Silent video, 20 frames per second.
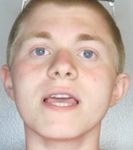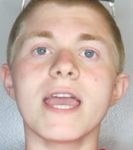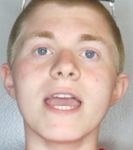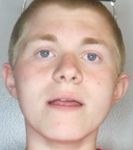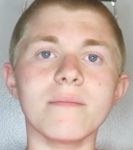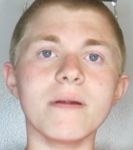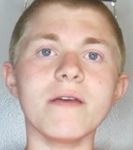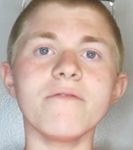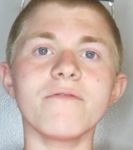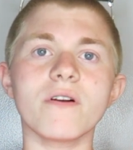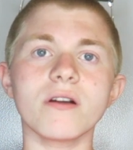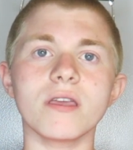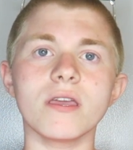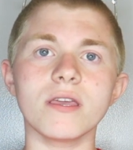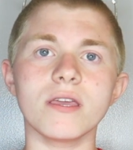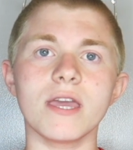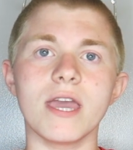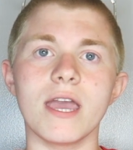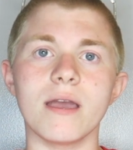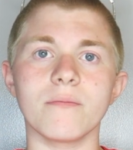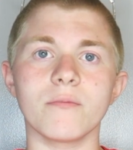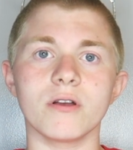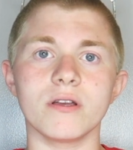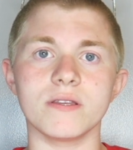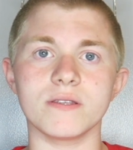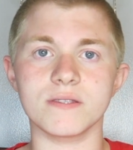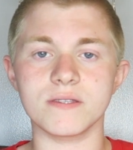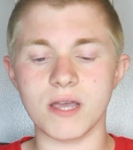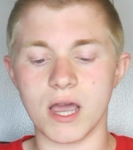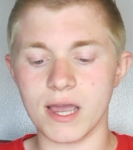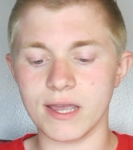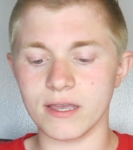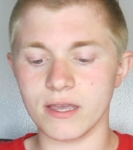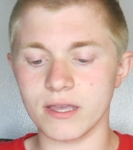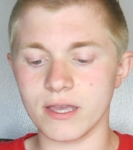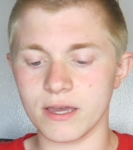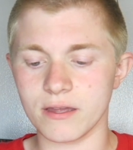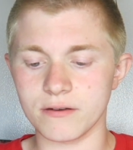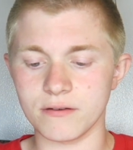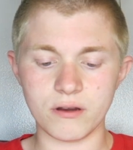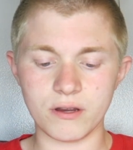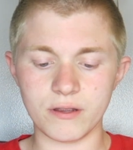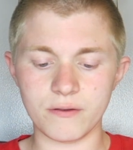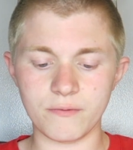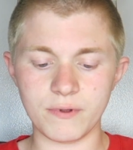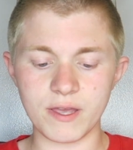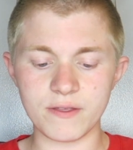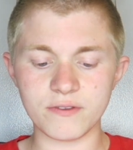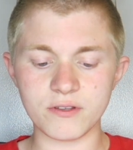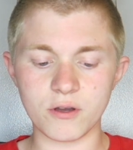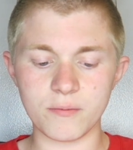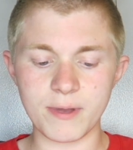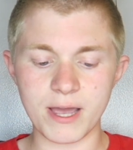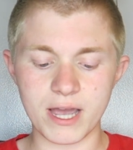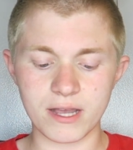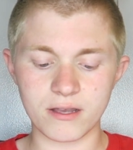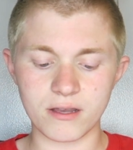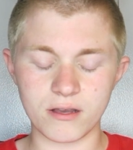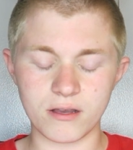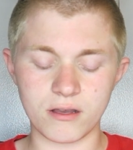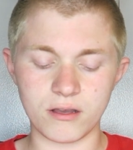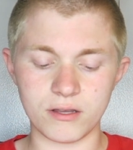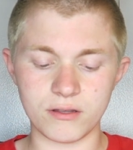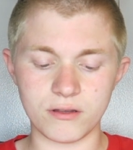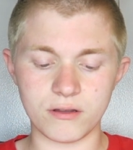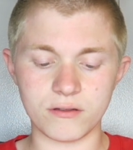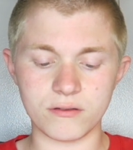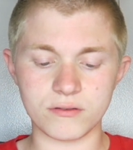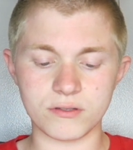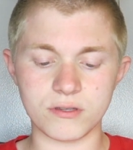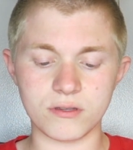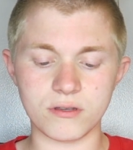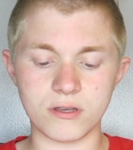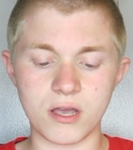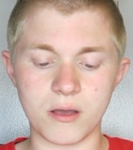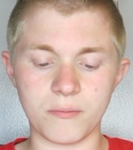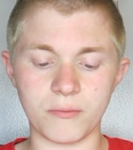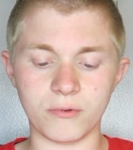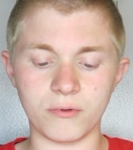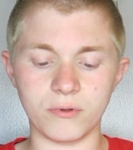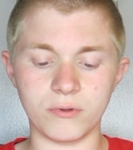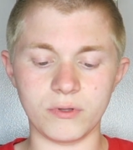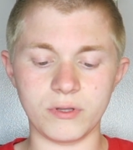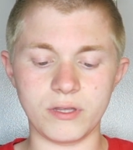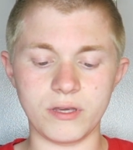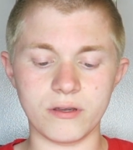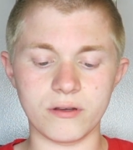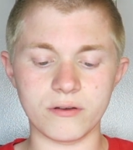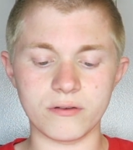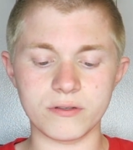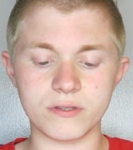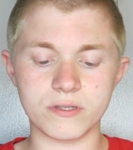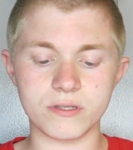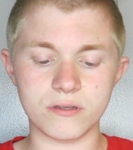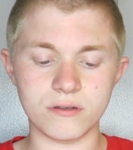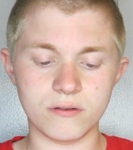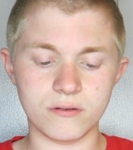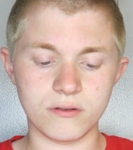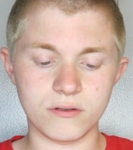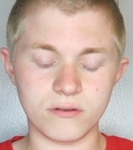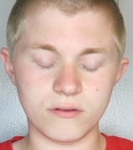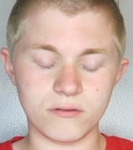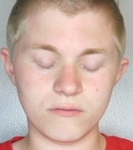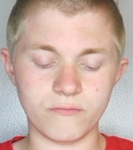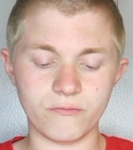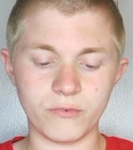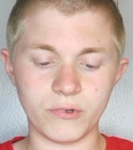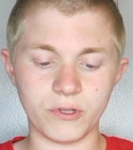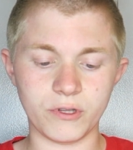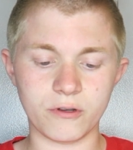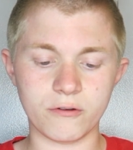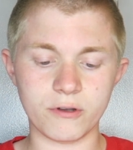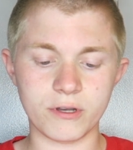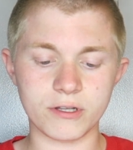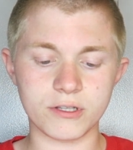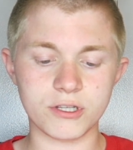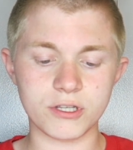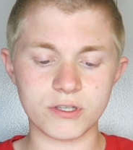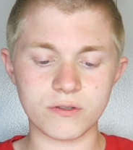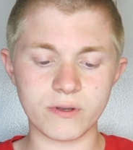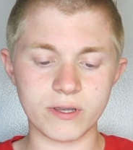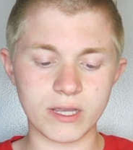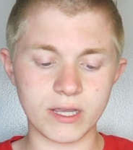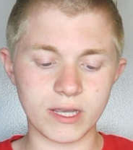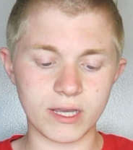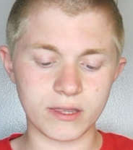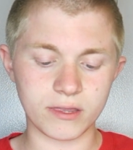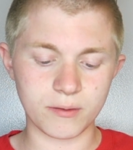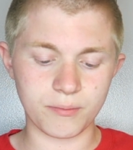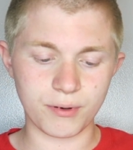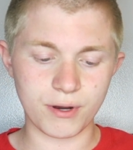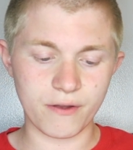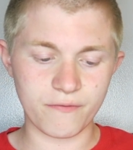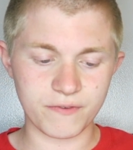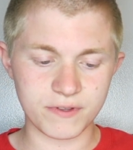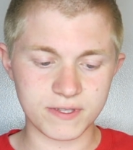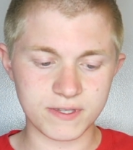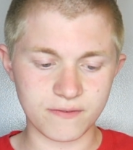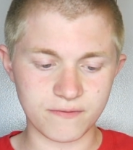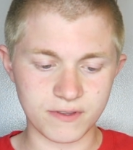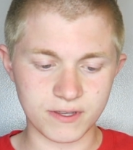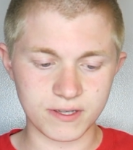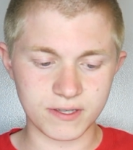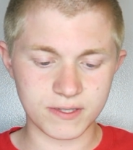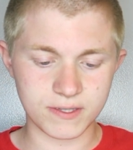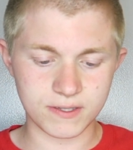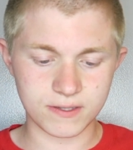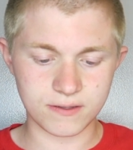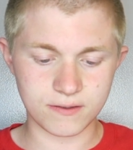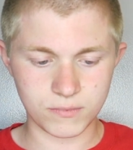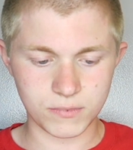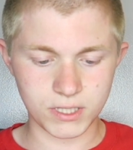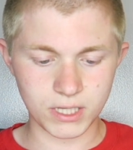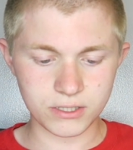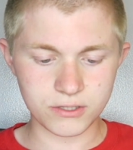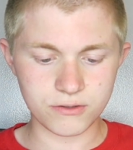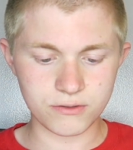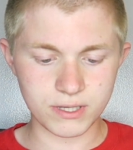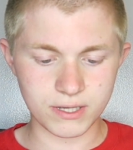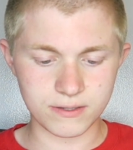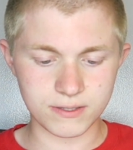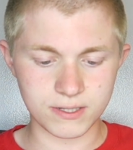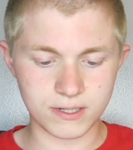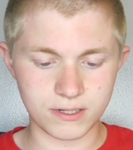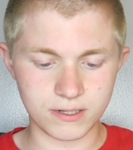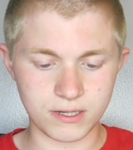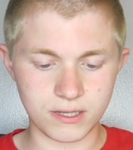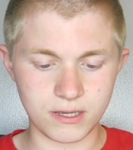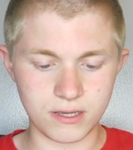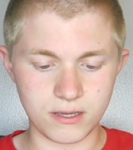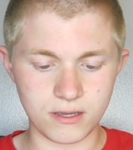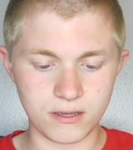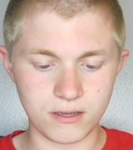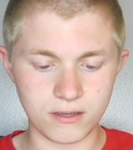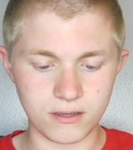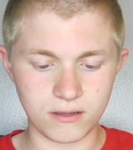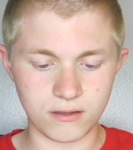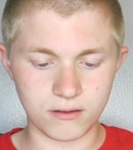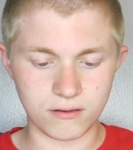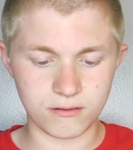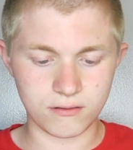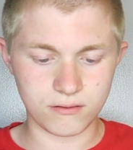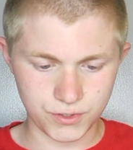And my fucking camera is dying again. Alright, we have to go back a couple years really quick just so I can get the preface of this. Not 2008.